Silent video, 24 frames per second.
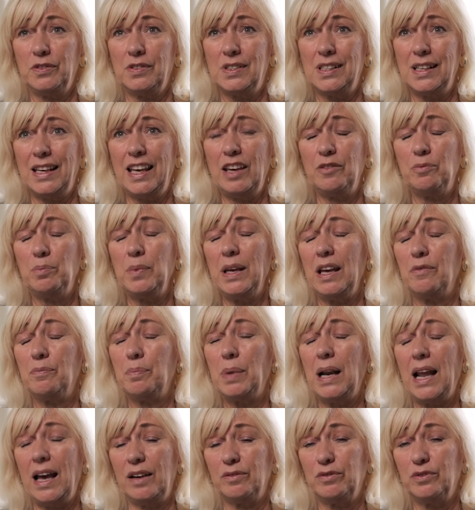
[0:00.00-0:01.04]
to give me a
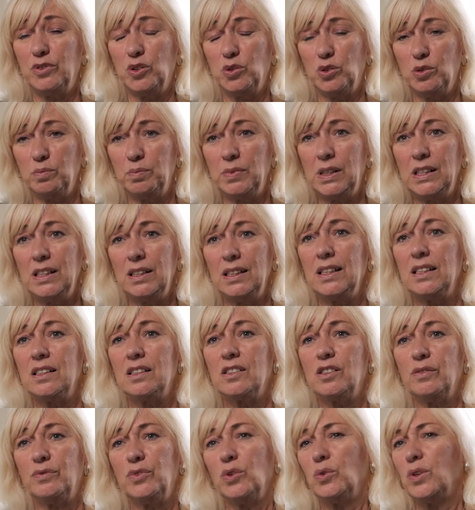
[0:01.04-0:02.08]
platform
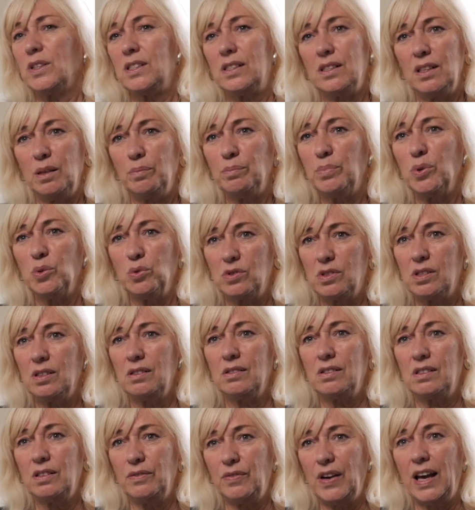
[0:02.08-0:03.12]
to voice the
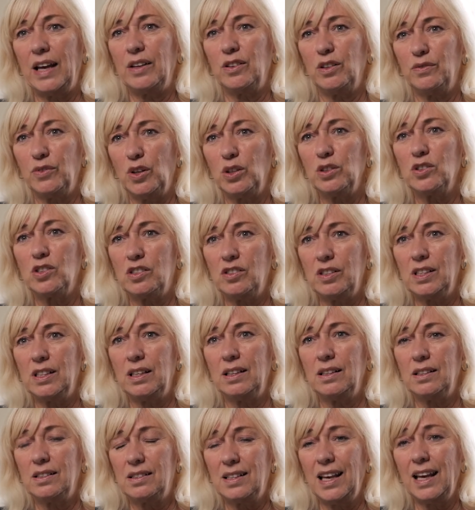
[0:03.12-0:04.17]
importance of how the
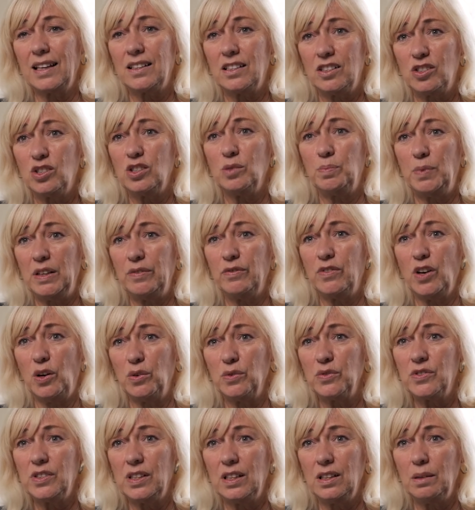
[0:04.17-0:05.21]
voluntary sector should be
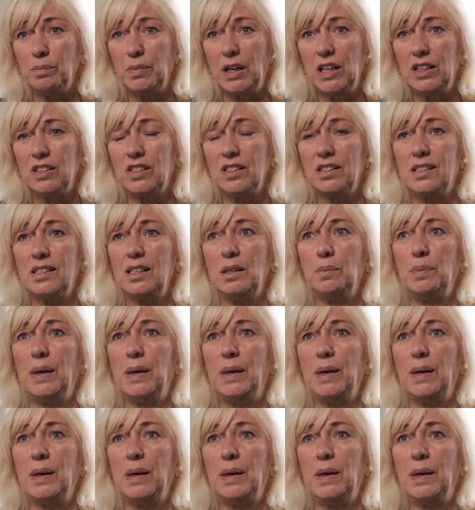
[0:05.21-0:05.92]
involved in emergency